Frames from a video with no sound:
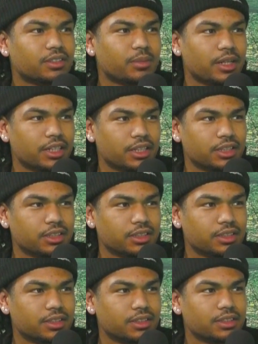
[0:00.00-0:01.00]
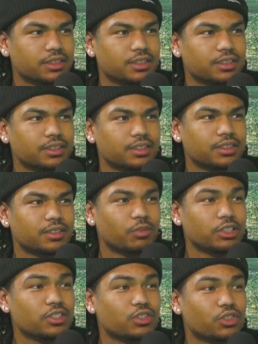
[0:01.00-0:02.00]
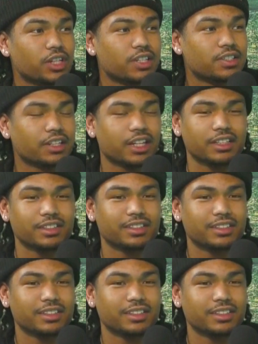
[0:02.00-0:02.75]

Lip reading: By Nicci. Which is crazy. Like,